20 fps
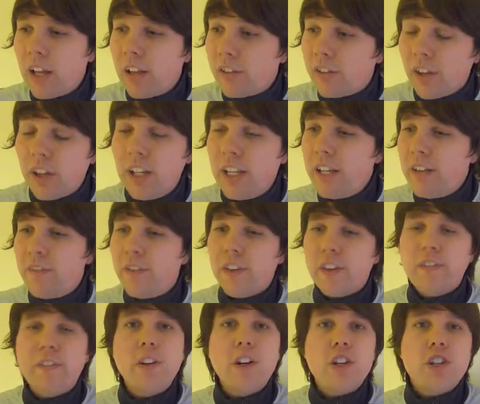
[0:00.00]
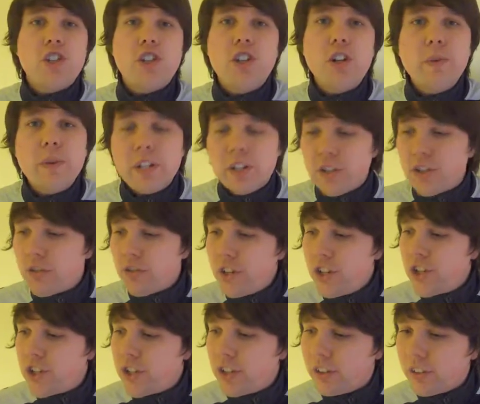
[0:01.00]
Certainly for the first Jewish
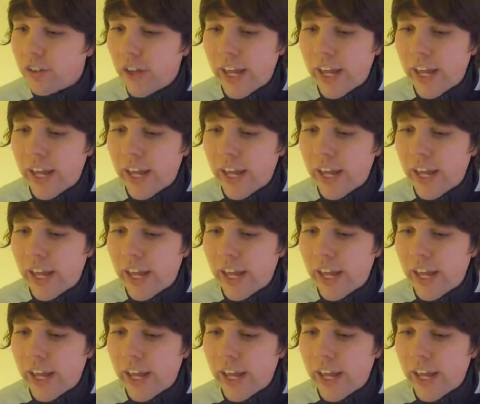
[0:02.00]
Christians,